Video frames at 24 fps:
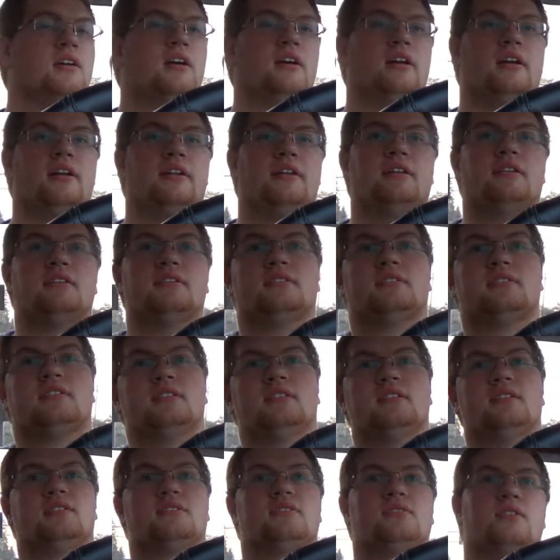I don't know,
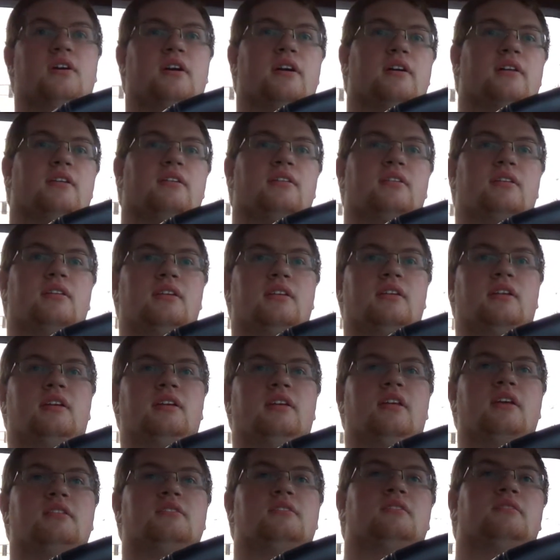this truck
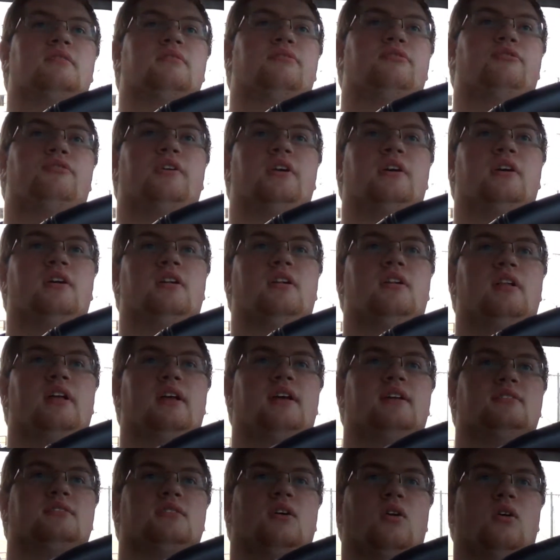doesn't feel
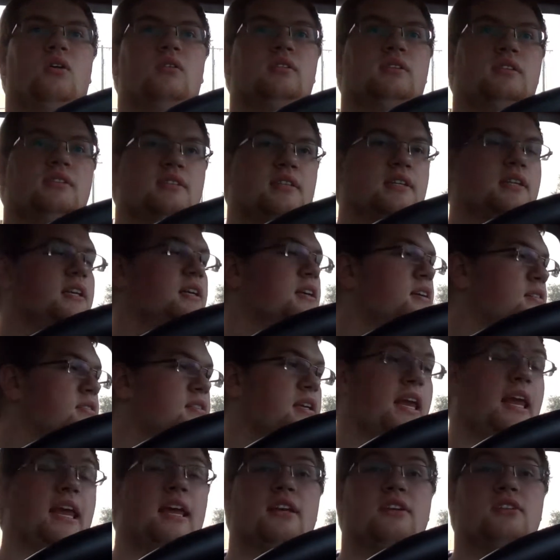as old as it is.
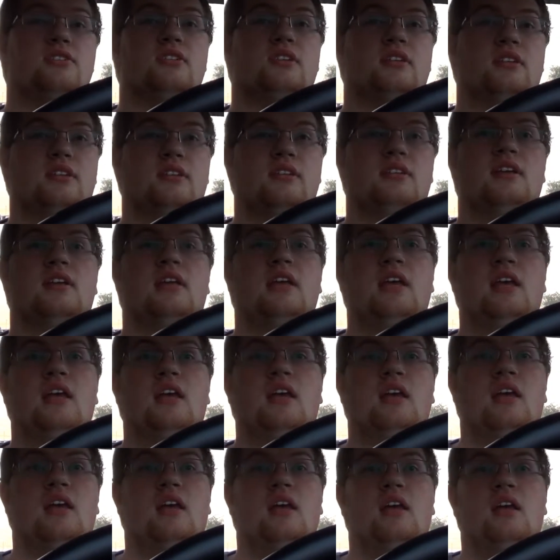The engine
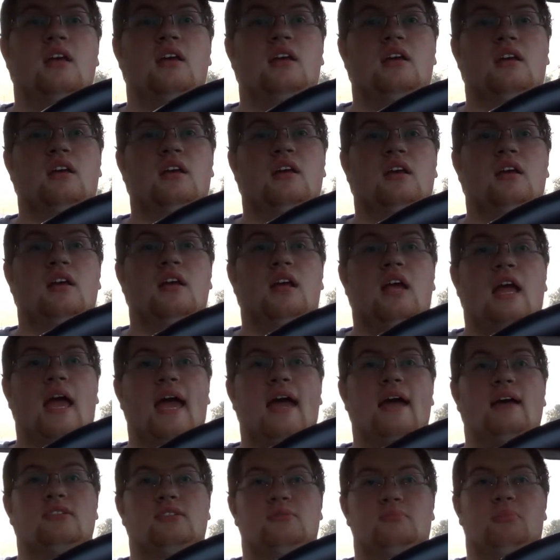
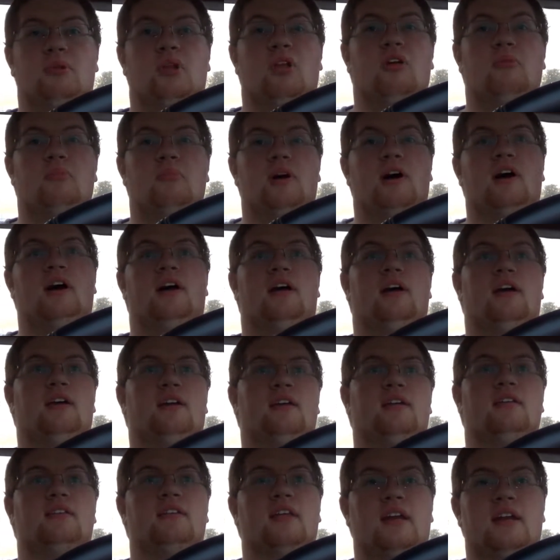has
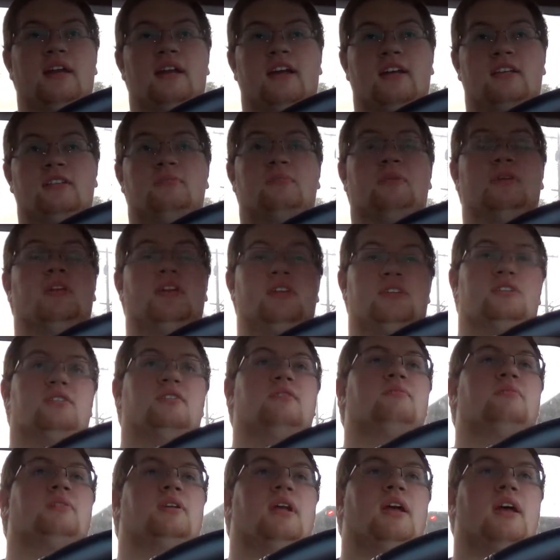blow-by that an
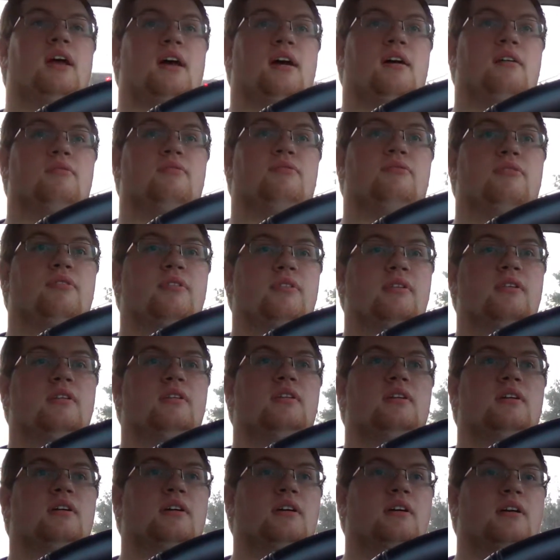Expedition would have,
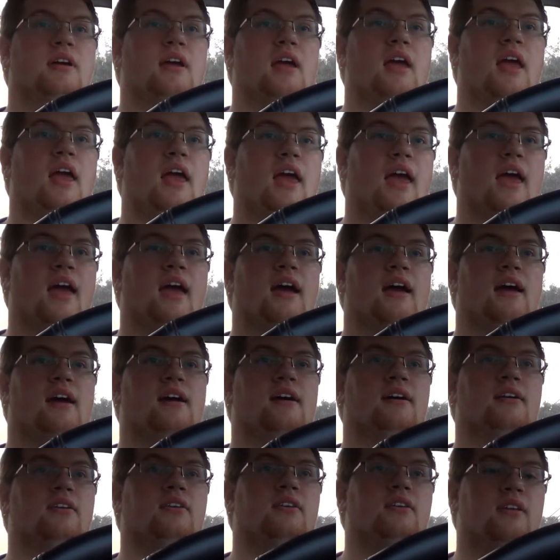
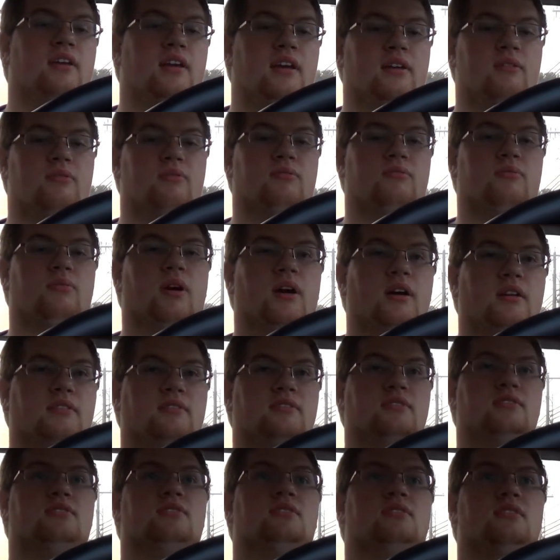and it
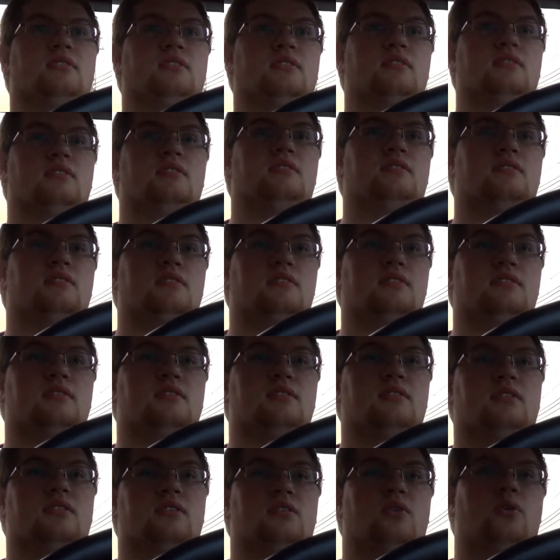runs
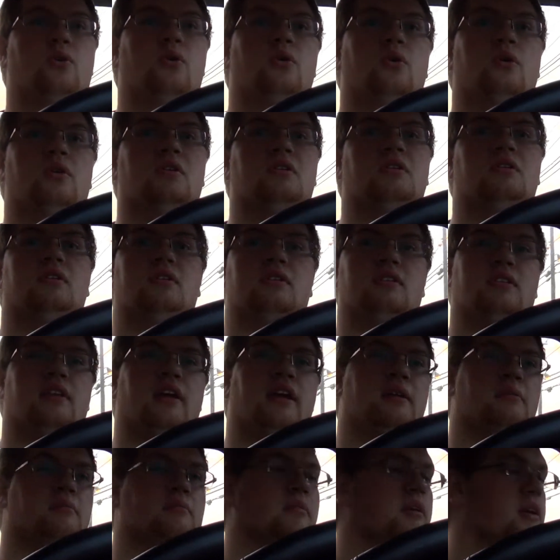cool
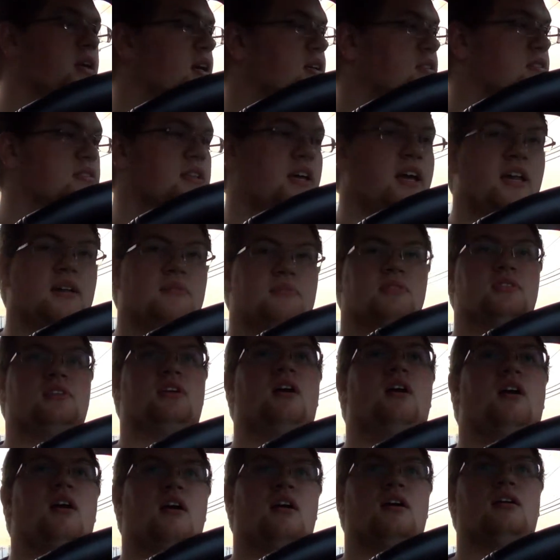like my cousin Adam's
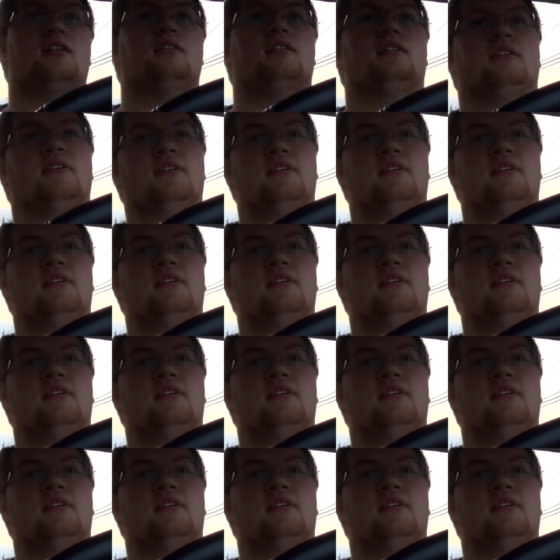car,